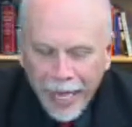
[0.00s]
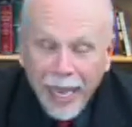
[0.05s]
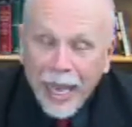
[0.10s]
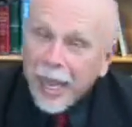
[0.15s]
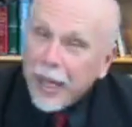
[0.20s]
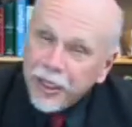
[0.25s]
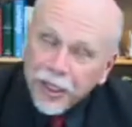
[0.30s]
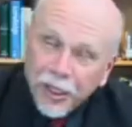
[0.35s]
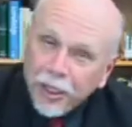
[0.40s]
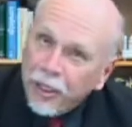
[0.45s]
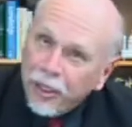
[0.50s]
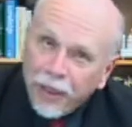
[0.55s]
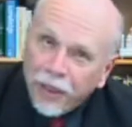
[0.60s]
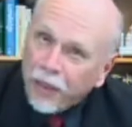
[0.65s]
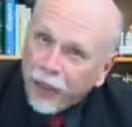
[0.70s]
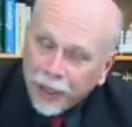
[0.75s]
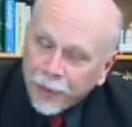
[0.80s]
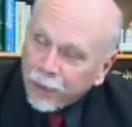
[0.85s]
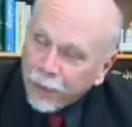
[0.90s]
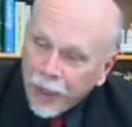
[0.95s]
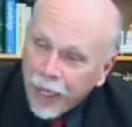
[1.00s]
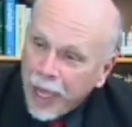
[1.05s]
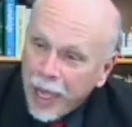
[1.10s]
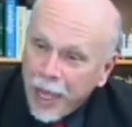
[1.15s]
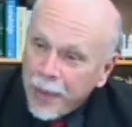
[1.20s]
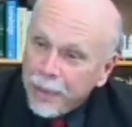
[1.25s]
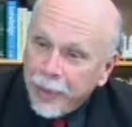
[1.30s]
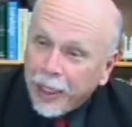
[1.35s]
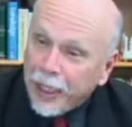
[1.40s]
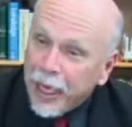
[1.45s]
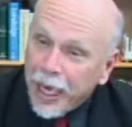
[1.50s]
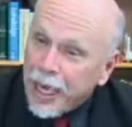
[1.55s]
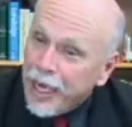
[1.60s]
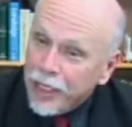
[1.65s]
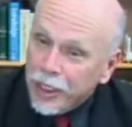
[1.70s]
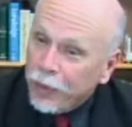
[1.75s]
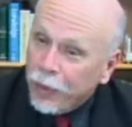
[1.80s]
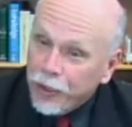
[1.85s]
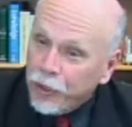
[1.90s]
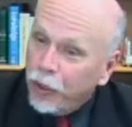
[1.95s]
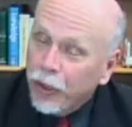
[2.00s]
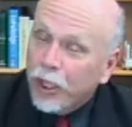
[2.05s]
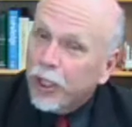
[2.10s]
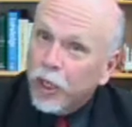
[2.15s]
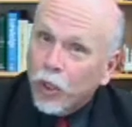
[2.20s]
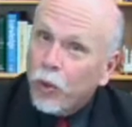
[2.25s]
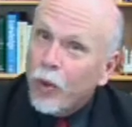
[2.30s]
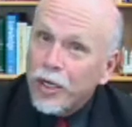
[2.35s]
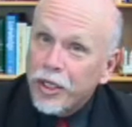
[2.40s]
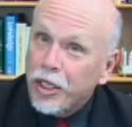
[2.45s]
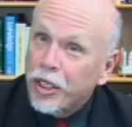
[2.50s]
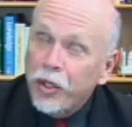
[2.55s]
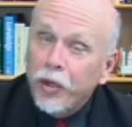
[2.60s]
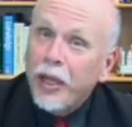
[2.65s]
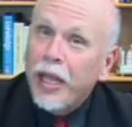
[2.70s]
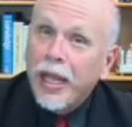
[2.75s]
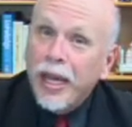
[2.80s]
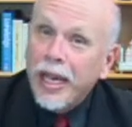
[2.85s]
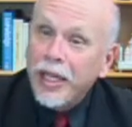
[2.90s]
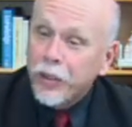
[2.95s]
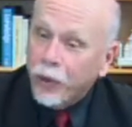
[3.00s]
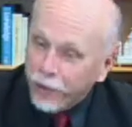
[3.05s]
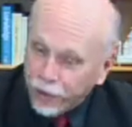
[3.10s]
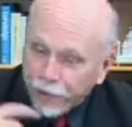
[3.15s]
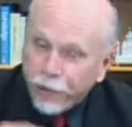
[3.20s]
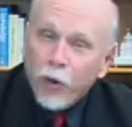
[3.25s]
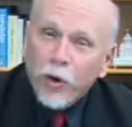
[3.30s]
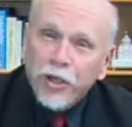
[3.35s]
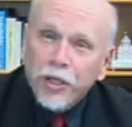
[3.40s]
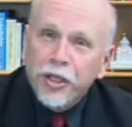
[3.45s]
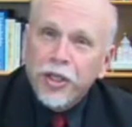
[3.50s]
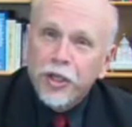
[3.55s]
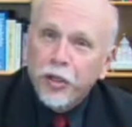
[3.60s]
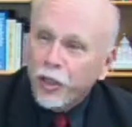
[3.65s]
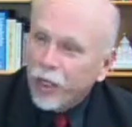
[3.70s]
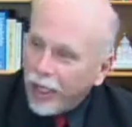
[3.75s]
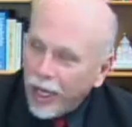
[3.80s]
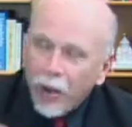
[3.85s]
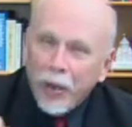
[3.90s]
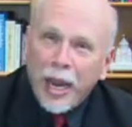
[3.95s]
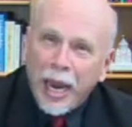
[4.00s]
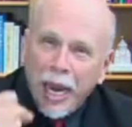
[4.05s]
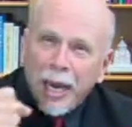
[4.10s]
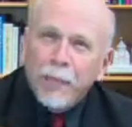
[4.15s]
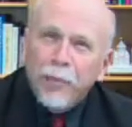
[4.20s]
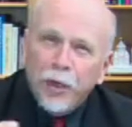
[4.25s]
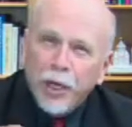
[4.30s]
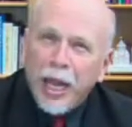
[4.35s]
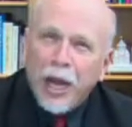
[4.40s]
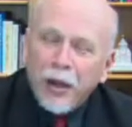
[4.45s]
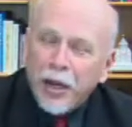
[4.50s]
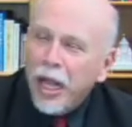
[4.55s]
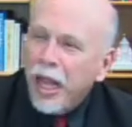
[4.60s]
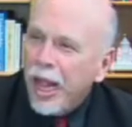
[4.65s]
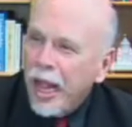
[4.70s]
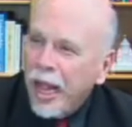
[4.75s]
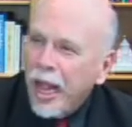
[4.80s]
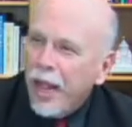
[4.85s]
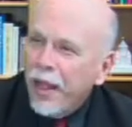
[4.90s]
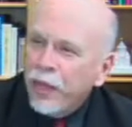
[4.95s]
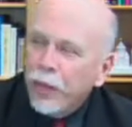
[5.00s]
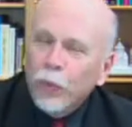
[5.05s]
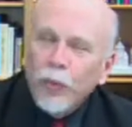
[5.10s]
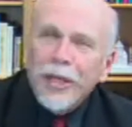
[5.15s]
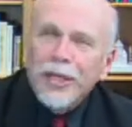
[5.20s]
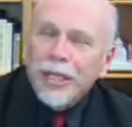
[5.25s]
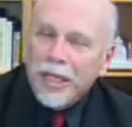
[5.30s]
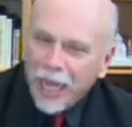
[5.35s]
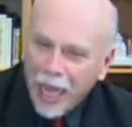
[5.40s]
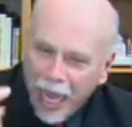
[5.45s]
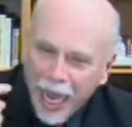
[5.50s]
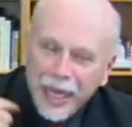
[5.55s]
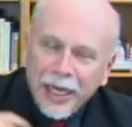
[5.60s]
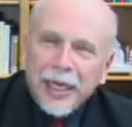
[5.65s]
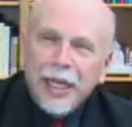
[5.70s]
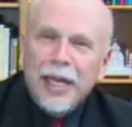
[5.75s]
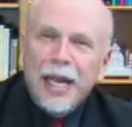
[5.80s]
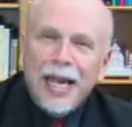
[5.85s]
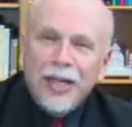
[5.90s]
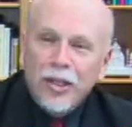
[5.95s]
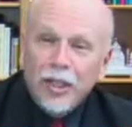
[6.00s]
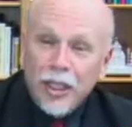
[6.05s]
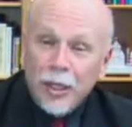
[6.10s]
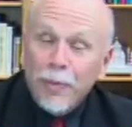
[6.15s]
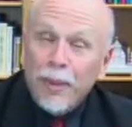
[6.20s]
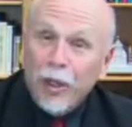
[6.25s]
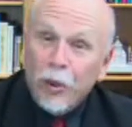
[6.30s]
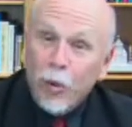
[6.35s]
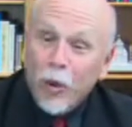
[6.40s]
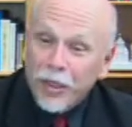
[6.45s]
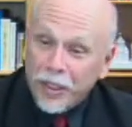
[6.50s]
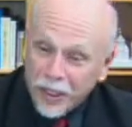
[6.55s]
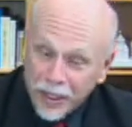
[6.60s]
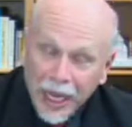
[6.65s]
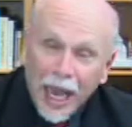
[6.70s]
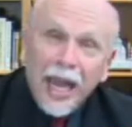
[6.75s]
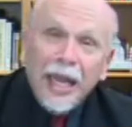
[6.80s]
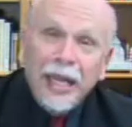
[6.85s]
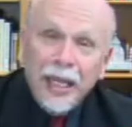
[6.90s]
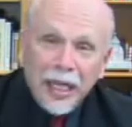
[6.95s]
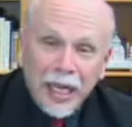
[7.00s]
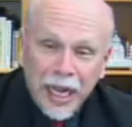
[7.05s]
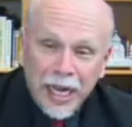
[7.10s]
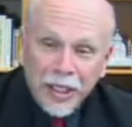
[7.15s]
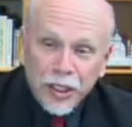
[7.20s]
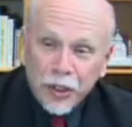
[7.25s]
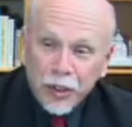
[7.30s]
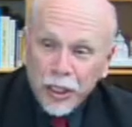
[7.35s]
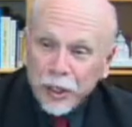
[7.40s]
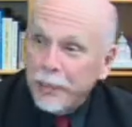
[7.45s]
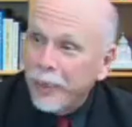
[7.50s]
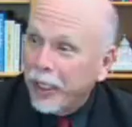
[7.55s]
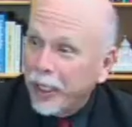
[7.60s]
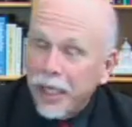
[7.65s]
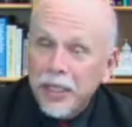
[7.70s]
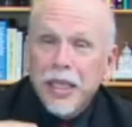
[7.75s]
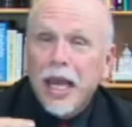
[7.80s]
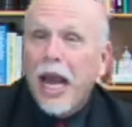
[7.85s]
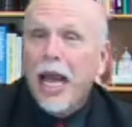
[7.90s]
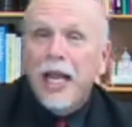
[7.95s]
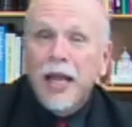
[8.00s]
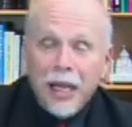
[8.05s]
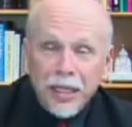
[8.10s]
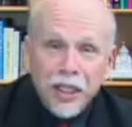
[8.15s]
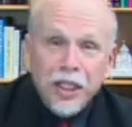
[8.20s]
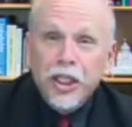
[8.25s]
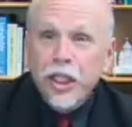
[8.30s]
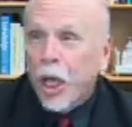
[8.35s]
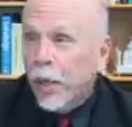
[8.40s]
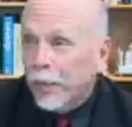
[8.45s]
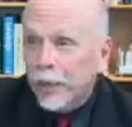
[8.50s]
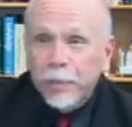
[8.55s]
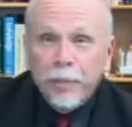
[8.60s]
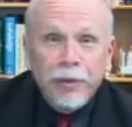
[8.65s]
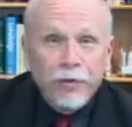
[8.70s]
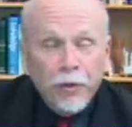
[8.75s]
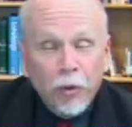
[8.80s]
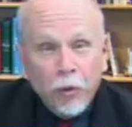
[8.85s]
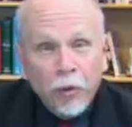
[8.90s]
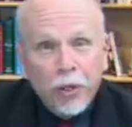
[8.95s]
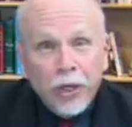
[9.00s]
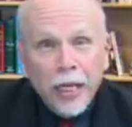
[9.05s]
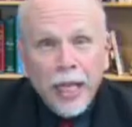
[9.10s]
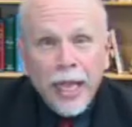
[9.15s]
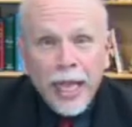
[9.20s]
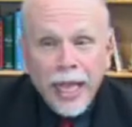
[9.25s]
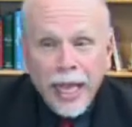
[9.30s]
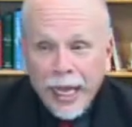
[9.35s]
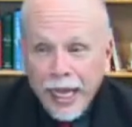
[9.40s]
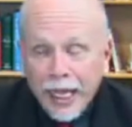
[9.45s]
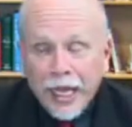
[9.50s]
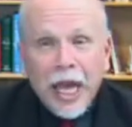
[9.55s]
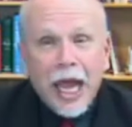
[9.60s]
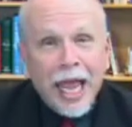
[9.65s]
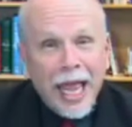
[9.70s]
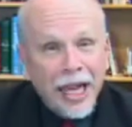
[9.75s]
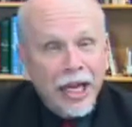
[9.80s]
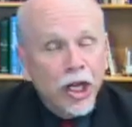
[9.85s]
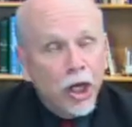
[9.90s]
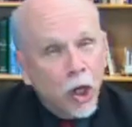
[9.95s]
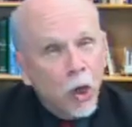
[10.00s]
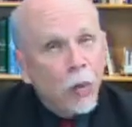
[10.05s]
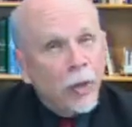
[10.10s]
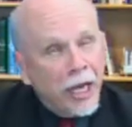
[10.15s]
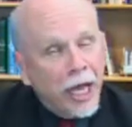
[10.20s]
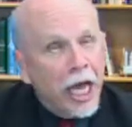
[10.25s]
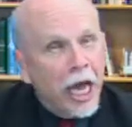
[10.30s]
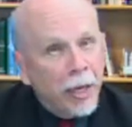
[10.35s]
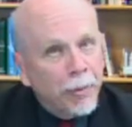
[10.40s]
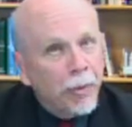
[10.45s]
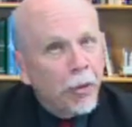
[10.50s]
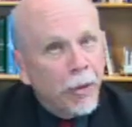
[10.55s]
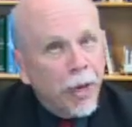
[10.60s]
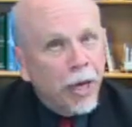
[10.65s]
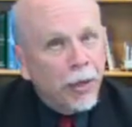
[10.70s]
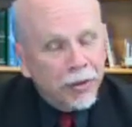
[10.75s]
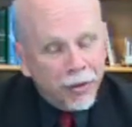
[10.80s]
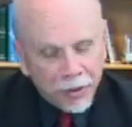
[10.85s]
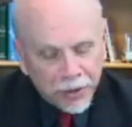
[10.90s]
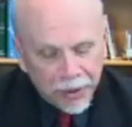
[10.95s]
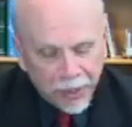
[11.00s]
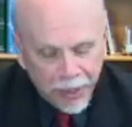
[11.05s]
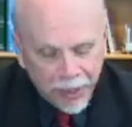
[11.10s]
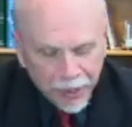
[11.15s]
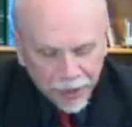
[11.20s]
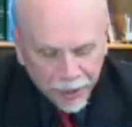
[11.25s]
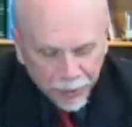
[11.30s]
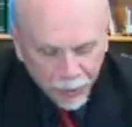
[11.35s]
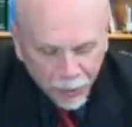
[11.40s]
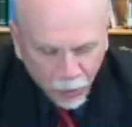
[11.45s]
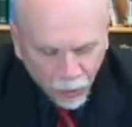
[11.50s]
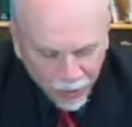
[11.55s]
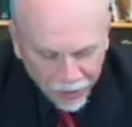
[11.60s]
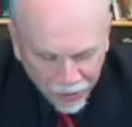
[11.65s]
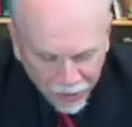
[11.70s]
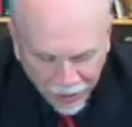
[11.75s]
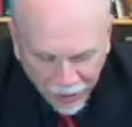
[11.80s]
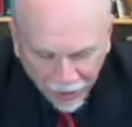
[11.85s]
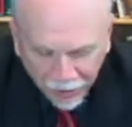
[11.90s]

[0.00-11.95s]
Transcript: And it's a good thing, because when you get a question you can't answer, it forces you to now hammer it out. The reason I can answer some of the questions I can answer is because I got stumped before, and I had to go and hammer out some questions.